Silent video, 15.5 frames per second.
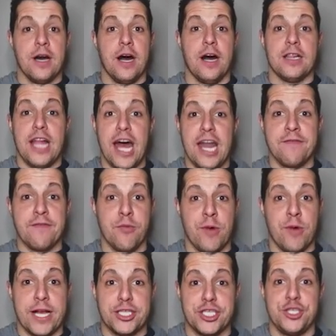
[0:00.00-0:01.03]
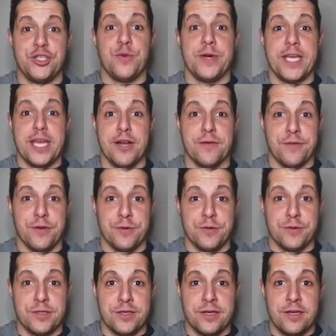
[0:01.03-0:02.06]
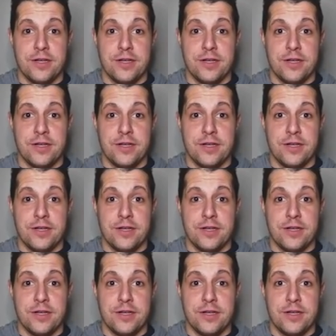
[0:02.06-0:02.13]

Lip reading: a lot of them are actually doing interviews,